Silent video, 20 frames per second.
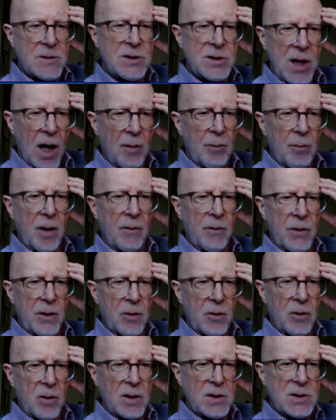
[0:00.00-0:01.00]
some of
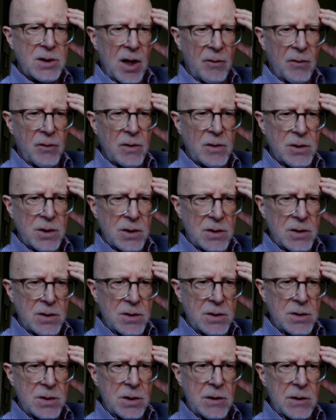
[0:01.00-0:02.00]
the early
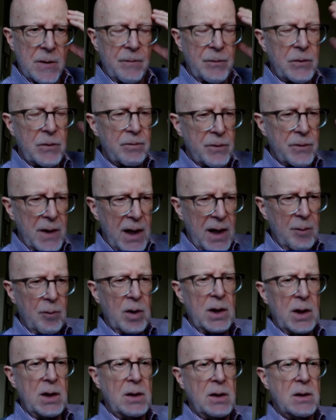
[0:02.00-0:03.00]
suffragists,
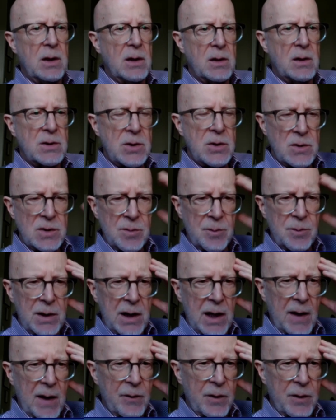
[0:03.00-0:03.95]
namely uh, Susan B.